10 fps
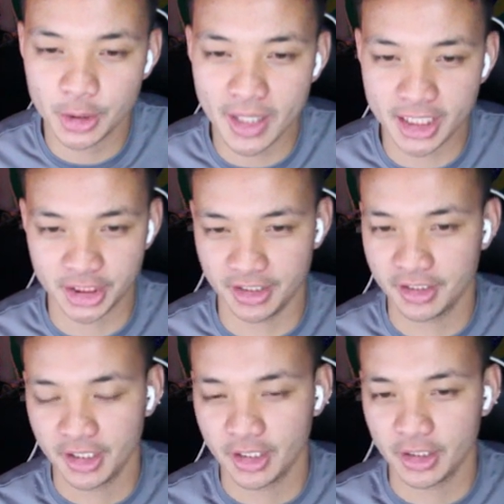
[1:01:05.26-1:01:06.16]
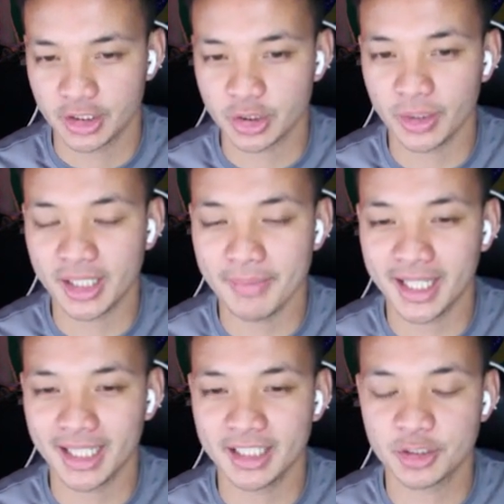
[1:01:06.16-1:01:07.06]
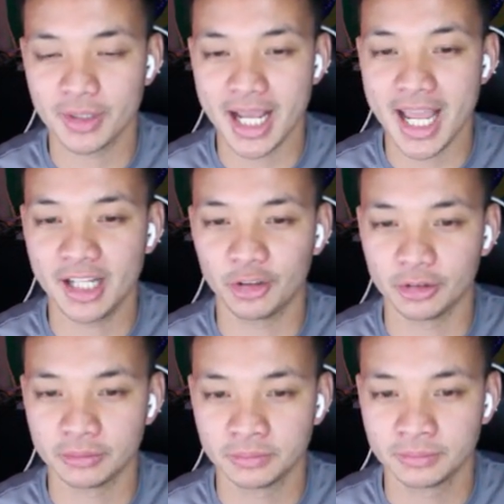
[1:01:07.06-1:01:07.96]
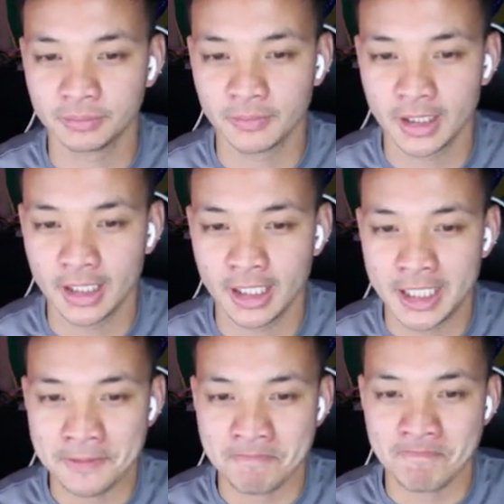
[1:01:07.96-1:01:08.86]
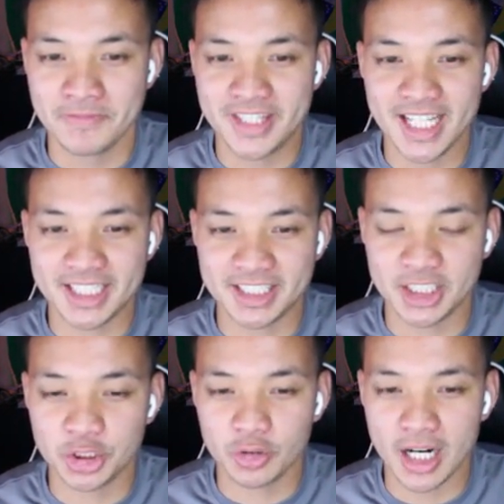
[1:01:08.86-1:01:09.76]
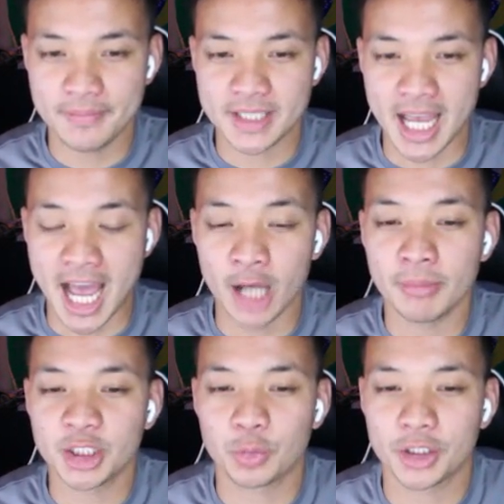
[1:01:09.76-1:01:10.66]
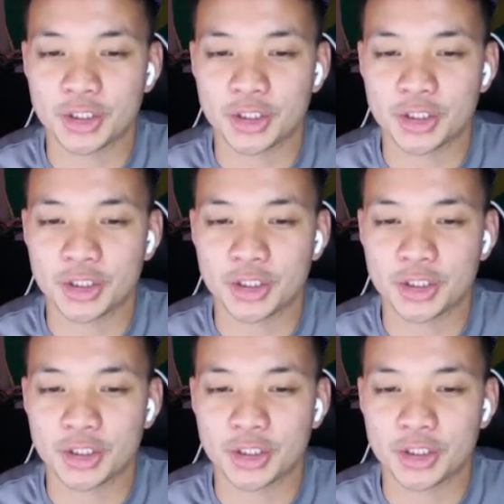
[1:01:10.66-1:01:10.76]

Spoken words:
direction so we can make it into an angle. This describes how much we're